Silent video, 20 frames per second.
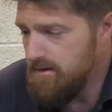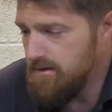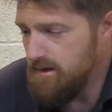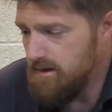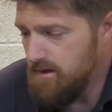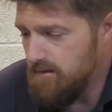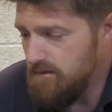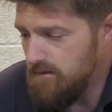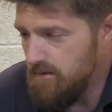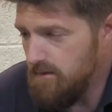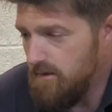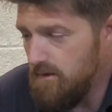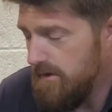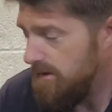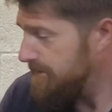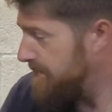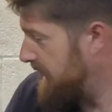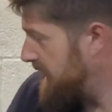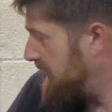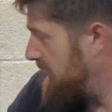So you've got
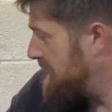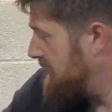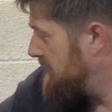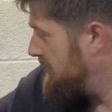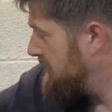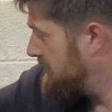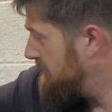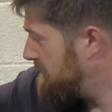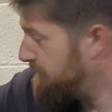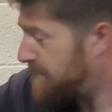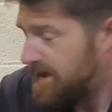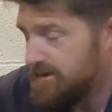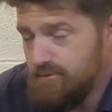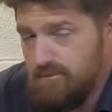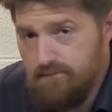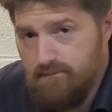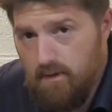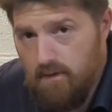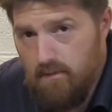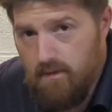the main
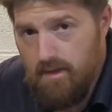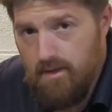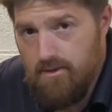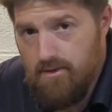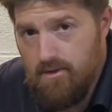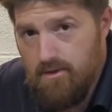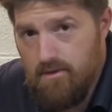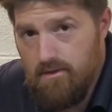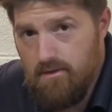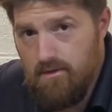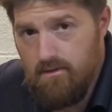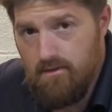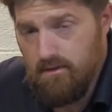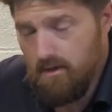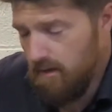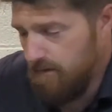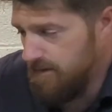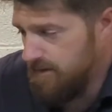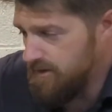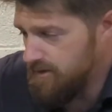battery voltage
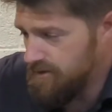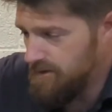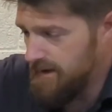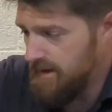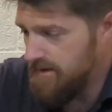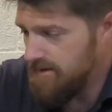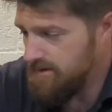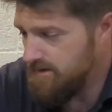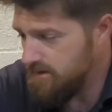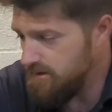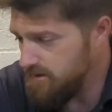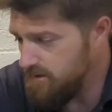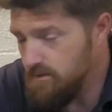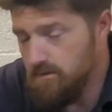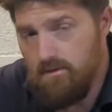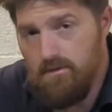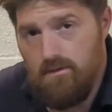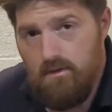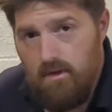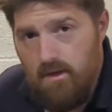going straight to
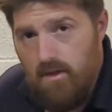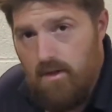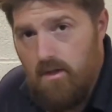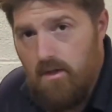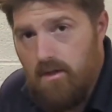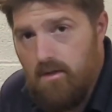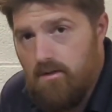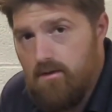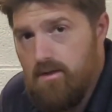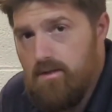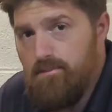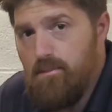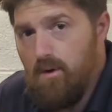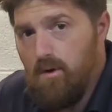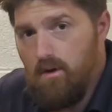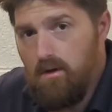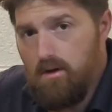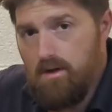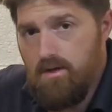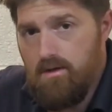the
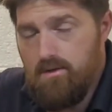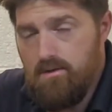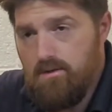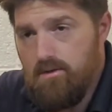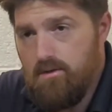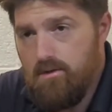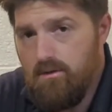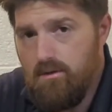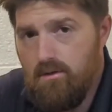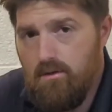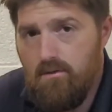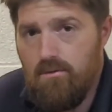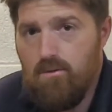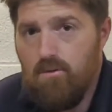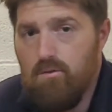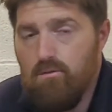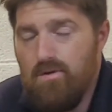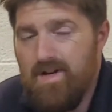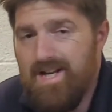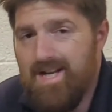spotlights
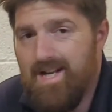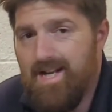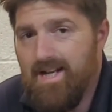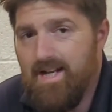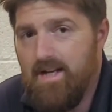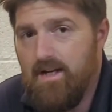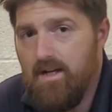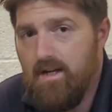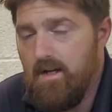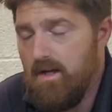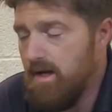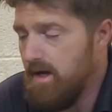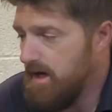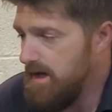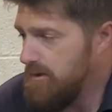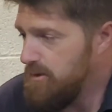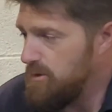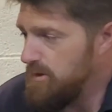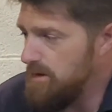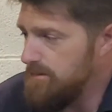through the relay,
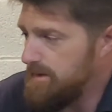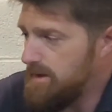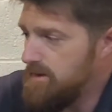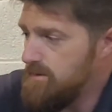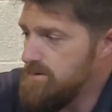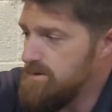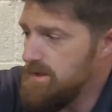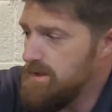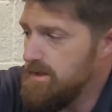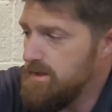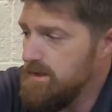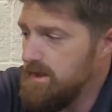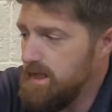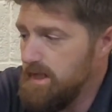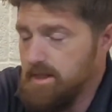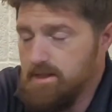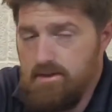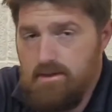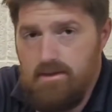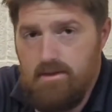and all I'm using
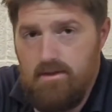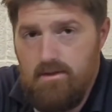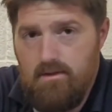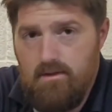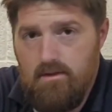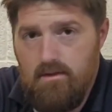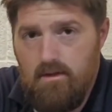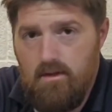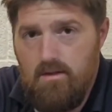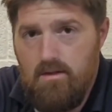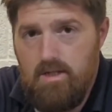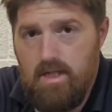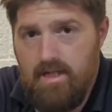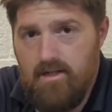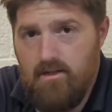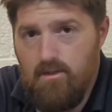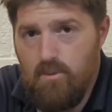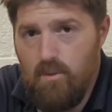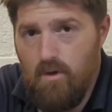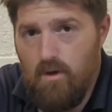is a
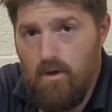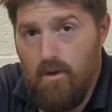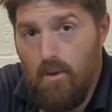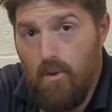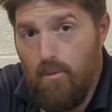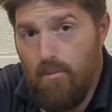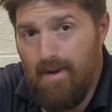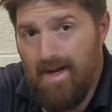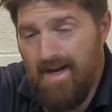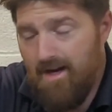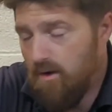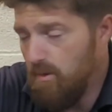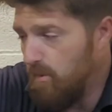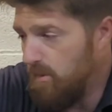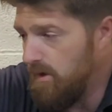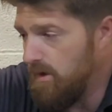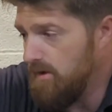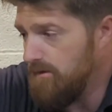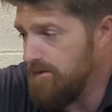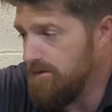signal wire or the power
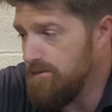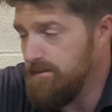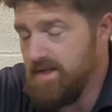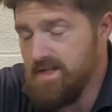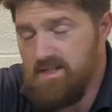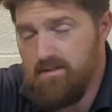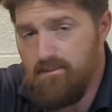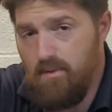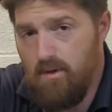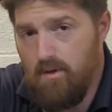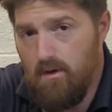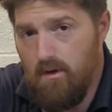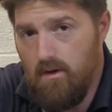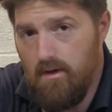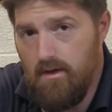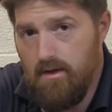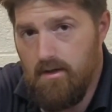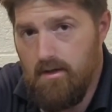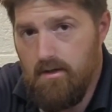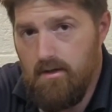wire from this
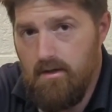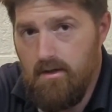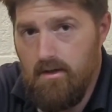spotlight.